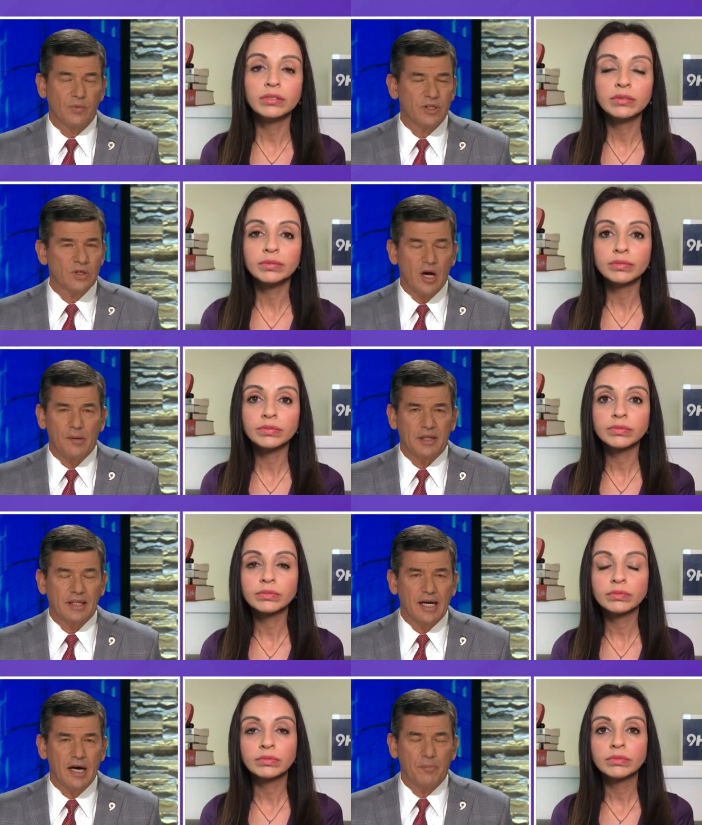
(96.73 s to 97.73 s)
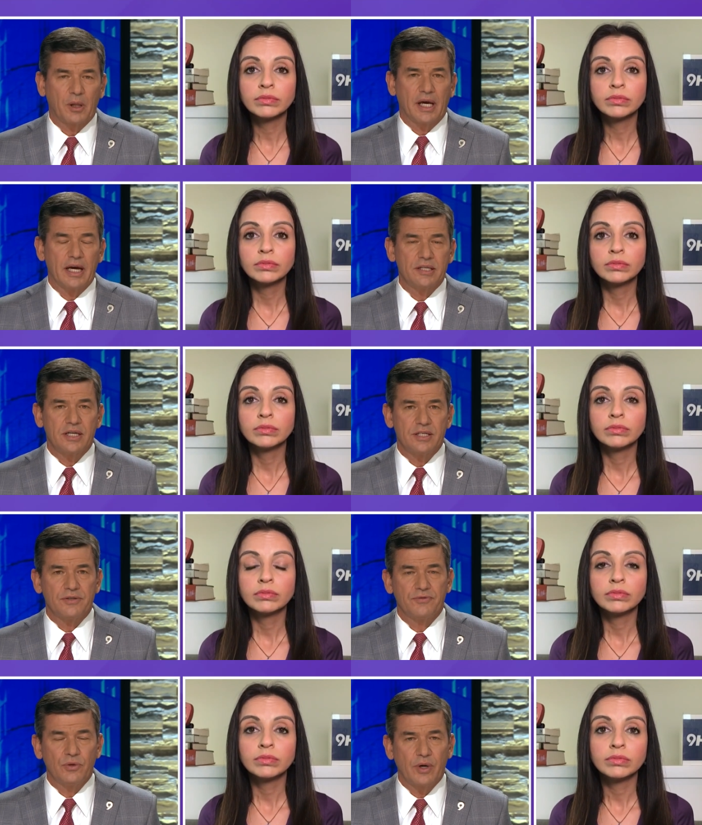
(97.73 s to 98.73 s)
Speaker 1: we talk about the
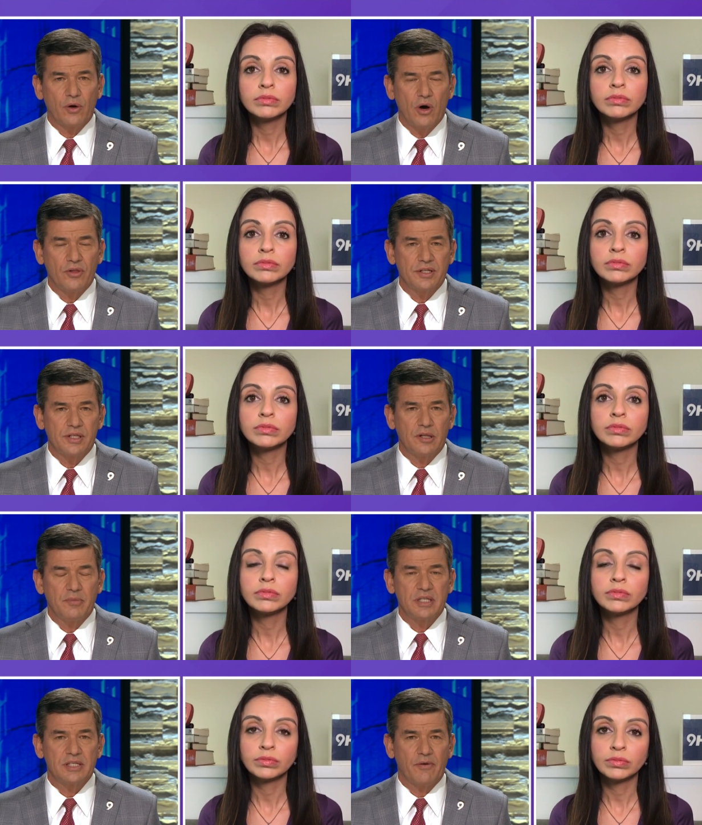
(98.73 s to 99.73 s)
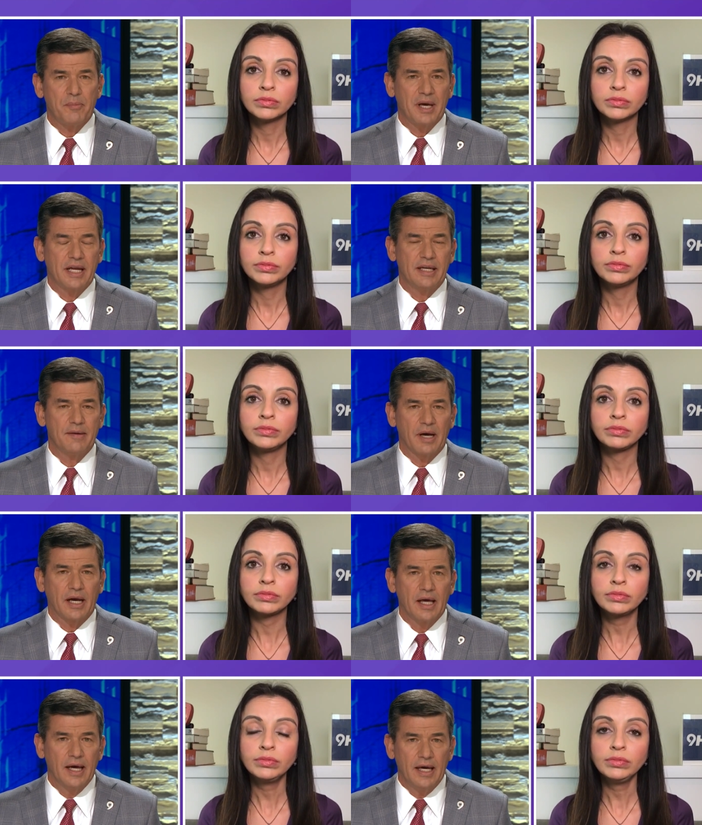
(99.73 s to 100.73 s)
complications of doing all this in the midst of a
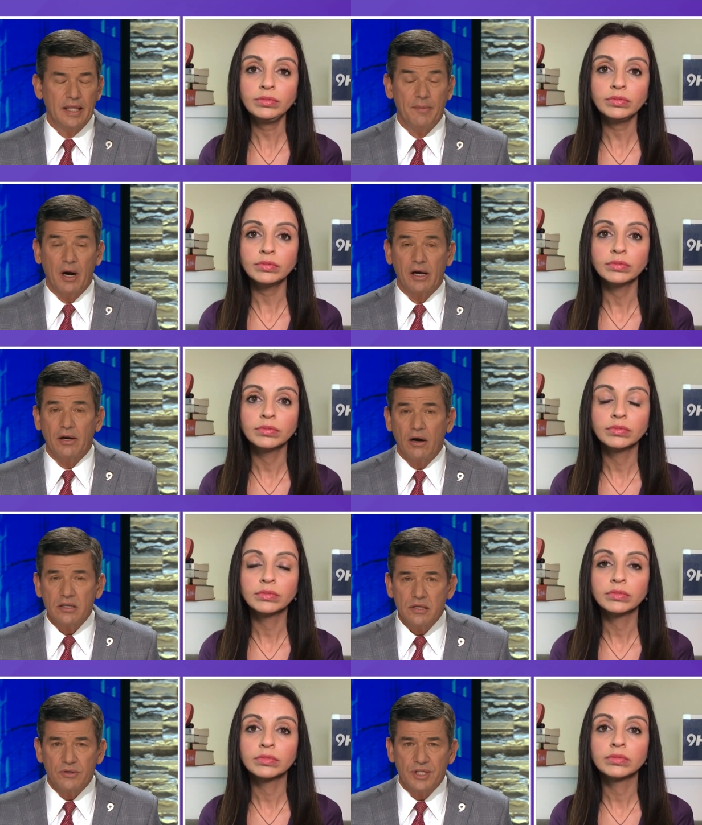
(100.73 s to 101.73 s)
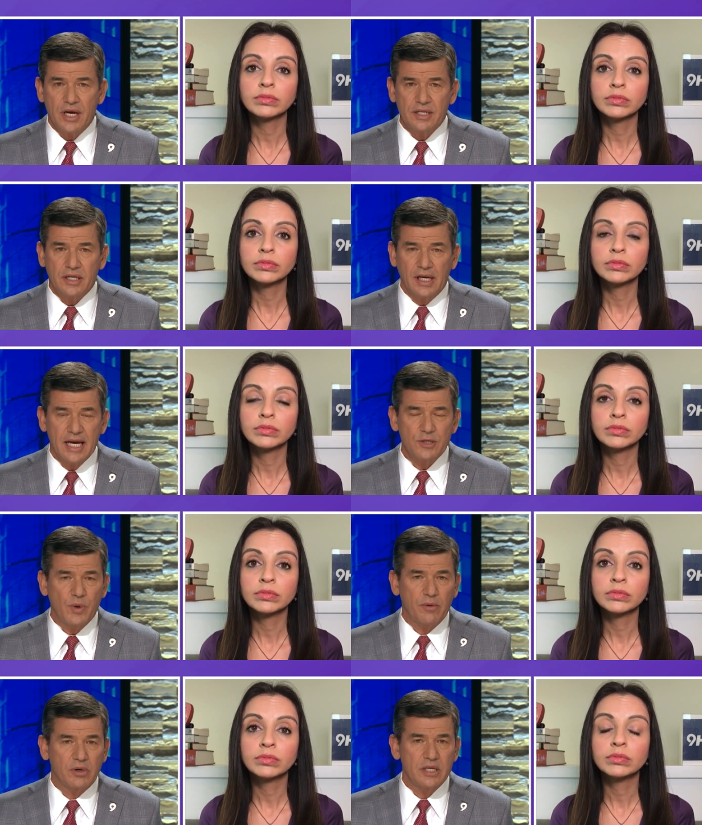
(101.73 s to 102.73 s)
pandemic. The American Heart Association last
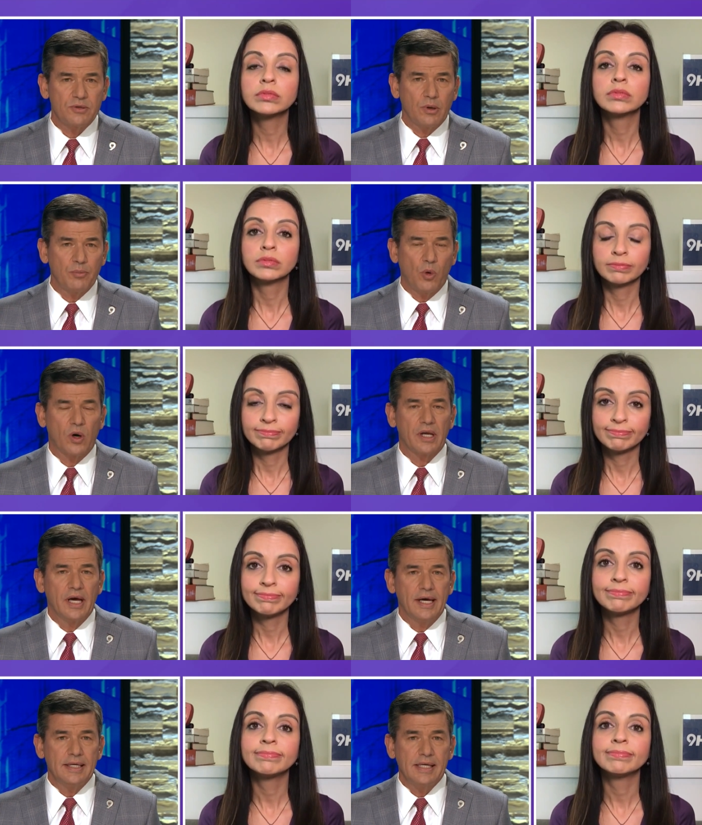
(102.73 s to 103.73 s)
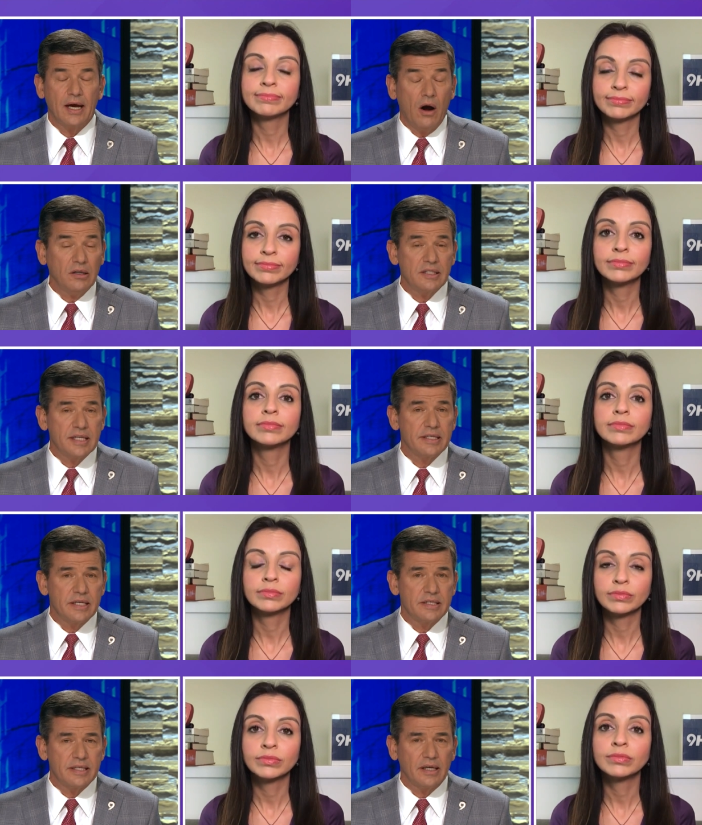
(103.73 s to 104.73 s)
week released a report saying heart disease
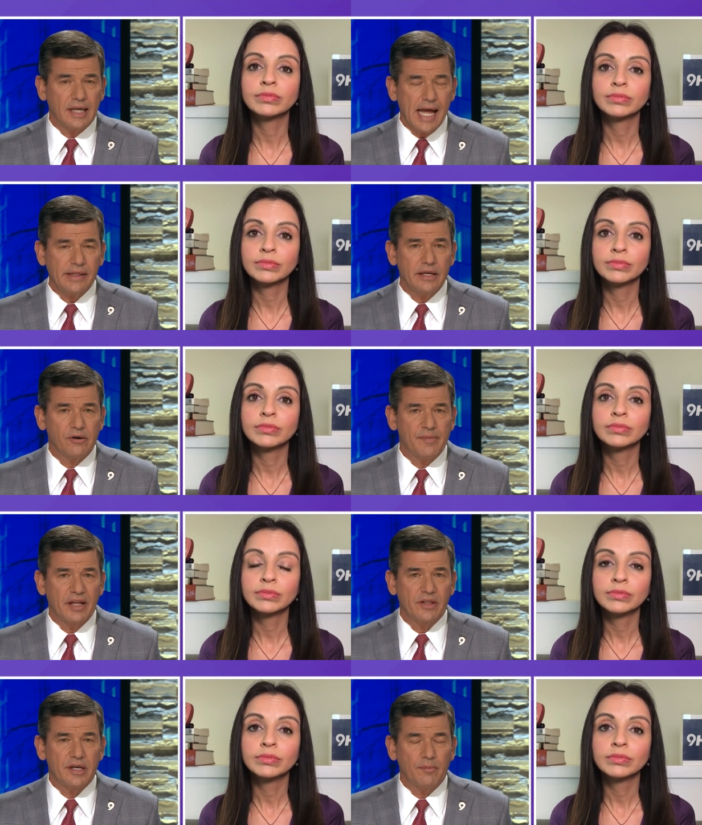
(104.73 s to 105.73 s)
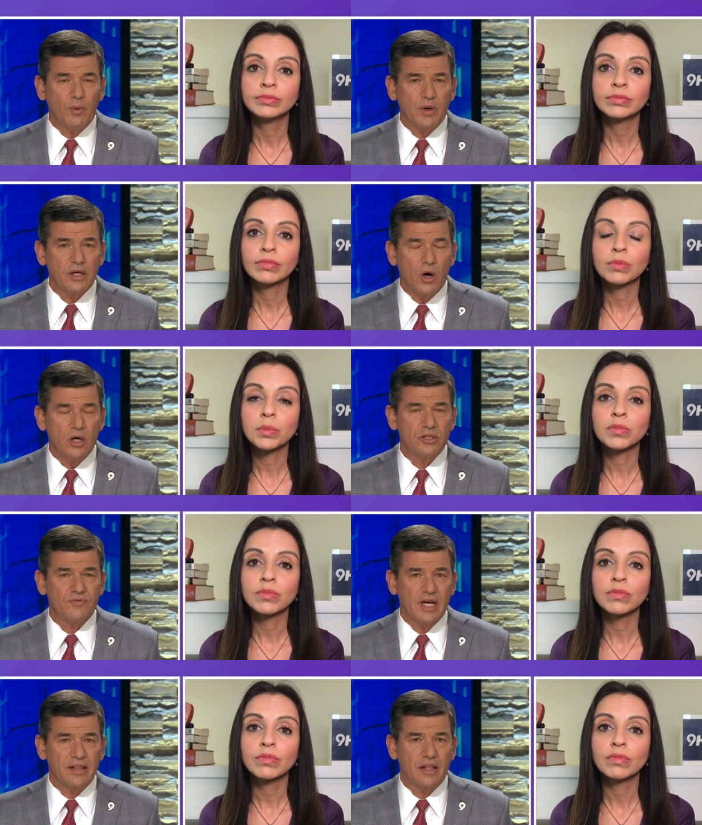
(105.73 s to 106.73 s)
is still likely to remain the number one cause
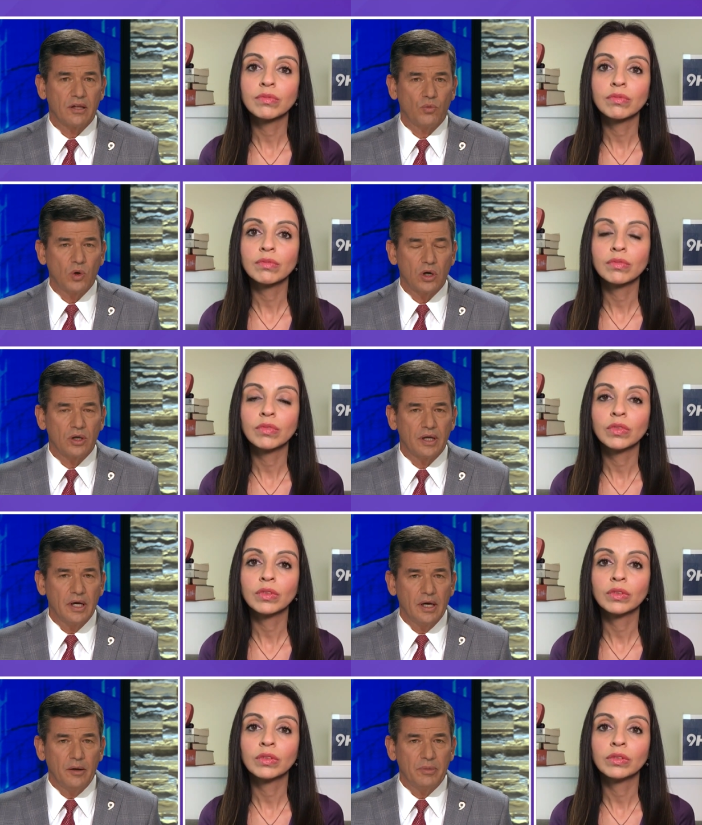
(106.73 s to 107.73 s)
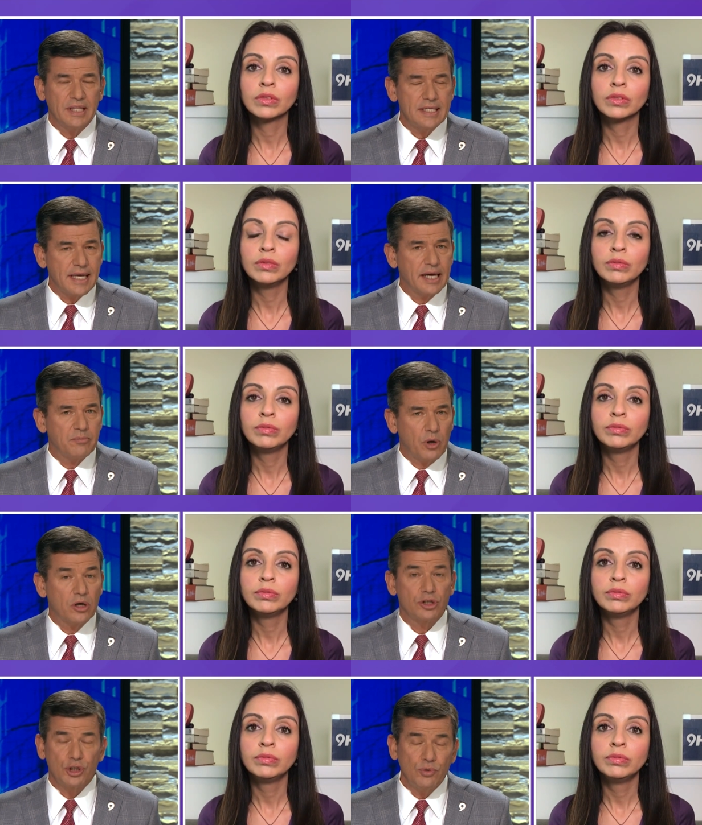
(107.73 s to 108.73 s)
of death in the world, but they say in
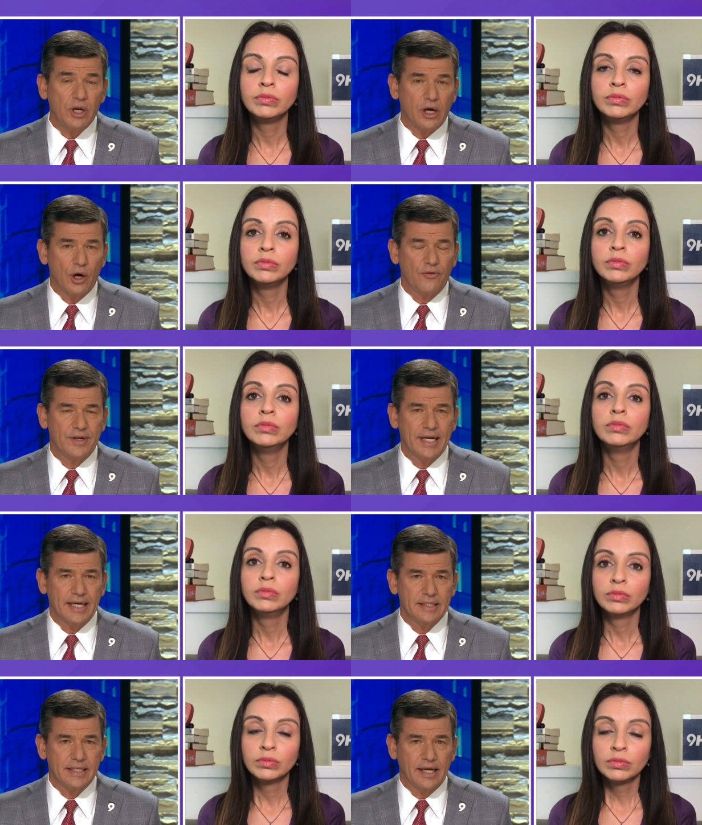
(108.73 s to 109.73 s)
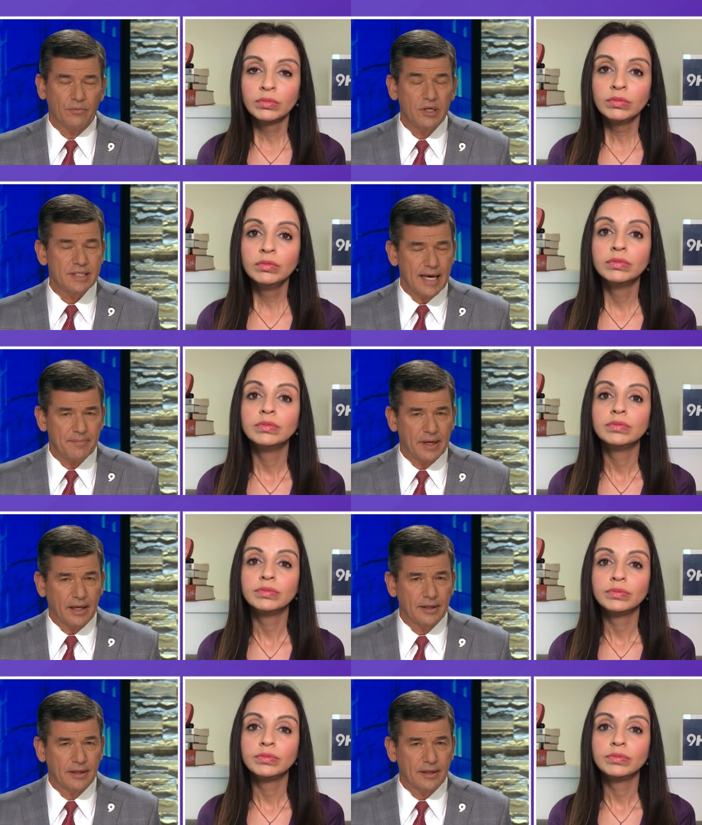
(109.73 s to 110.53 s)
part due to COVID 19. What does that mean?